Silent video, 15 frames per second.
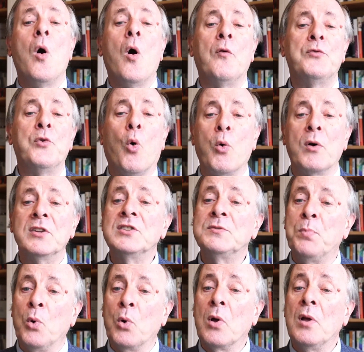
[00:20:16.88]
of Dawkins'
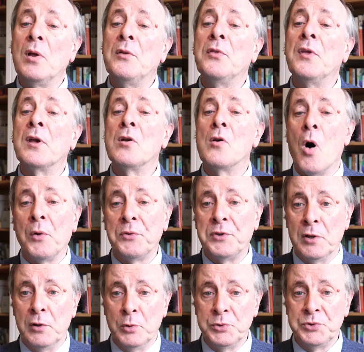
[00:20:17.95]
book, The God
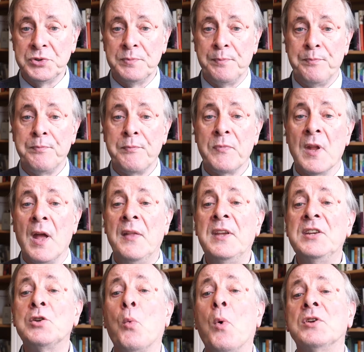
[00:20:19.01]
Delusion. And
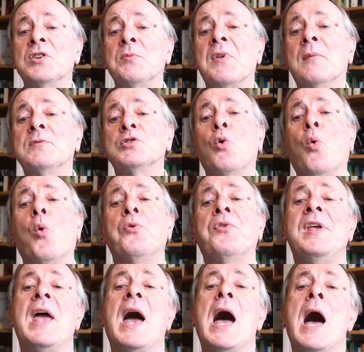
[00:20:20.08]
these are what's sometimes called
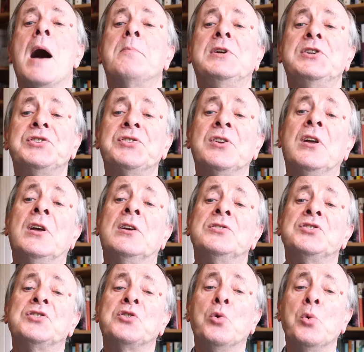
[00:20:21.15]
the Amish
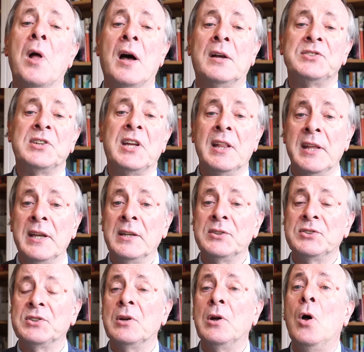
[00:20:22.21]
schoolhouse
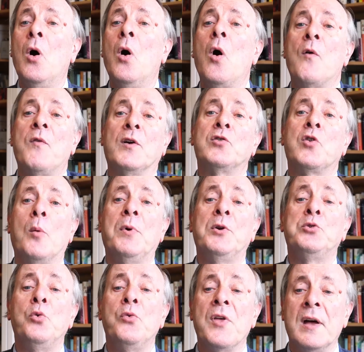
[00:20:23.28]
killings of October
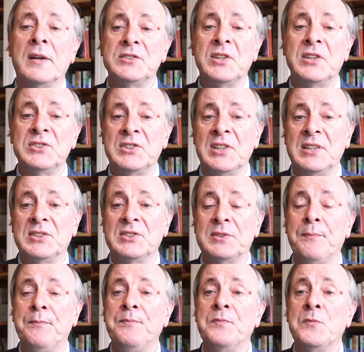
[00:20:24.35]

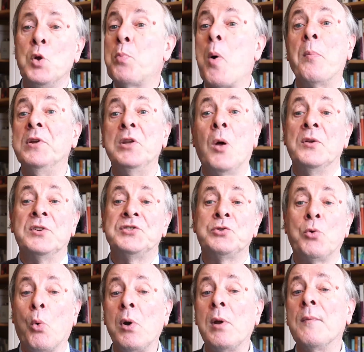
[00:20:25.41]
2006. You probably know the
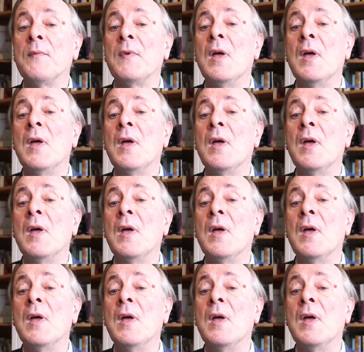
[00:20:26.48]
story.